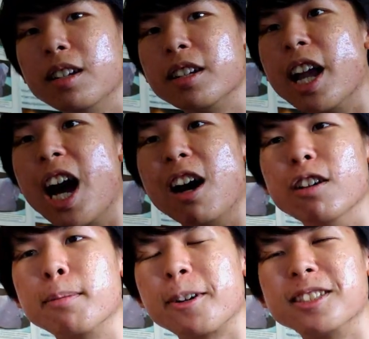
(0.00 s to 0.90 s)
Now
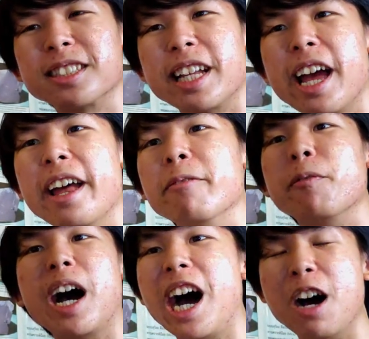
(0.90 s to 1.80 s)
I'm gonna stand
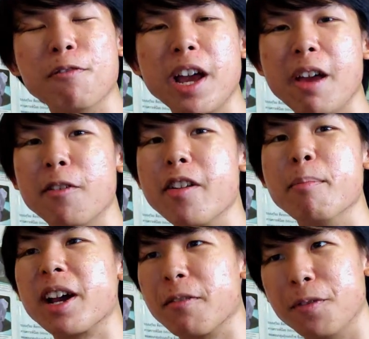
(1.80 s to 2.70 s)
far away from the
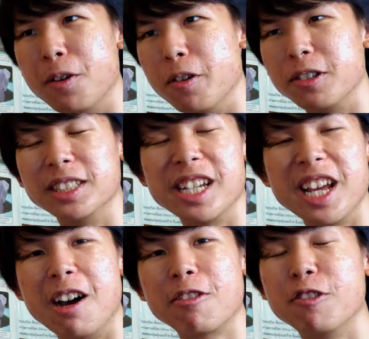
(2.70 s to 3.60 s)
microphone to see
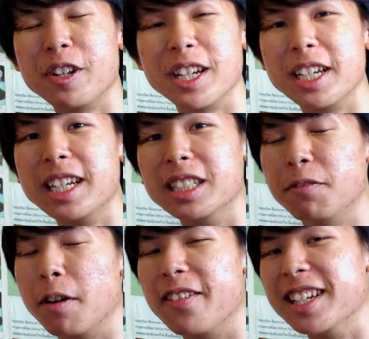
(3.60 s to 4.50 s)
how good it is
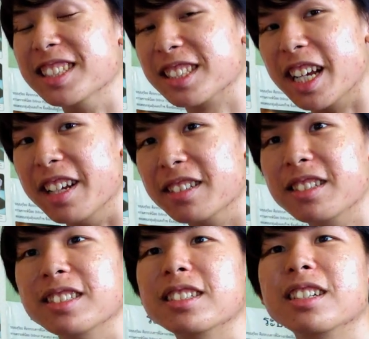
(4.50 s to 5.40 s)
from a distance.
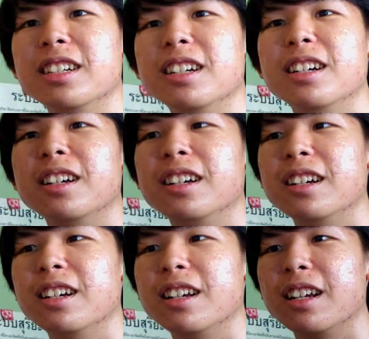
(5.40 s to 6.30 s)

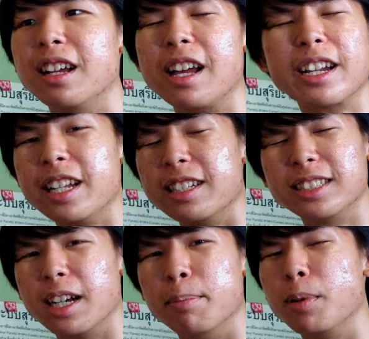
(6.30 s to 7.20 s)
At
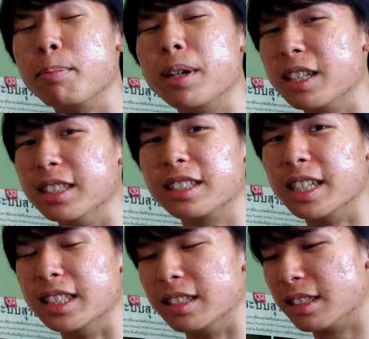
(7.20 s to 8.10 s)
least a proper
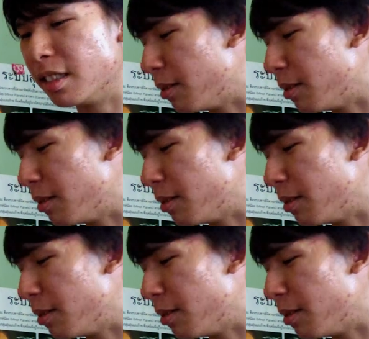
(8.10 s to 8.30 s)
distance.